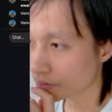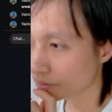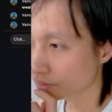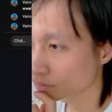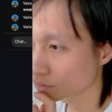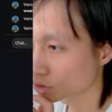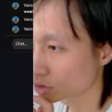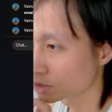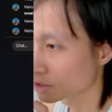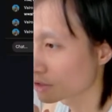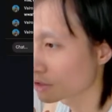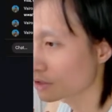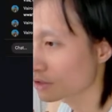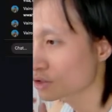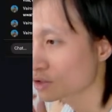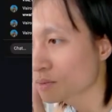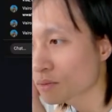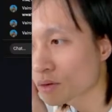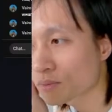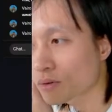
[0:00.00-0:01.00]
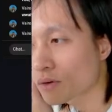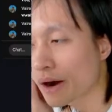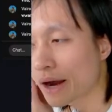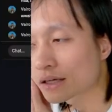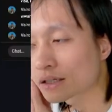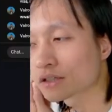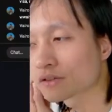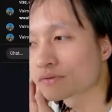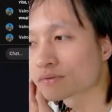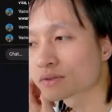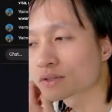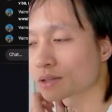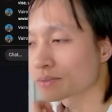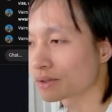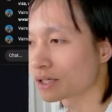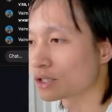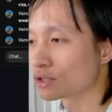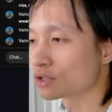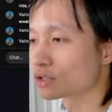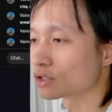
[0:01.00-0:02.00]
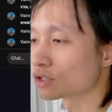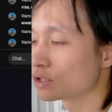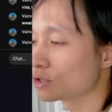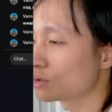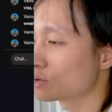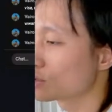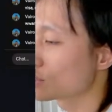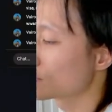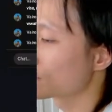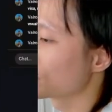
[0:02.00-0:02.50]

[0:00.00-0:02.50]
To encourage more proactive sub-agent use,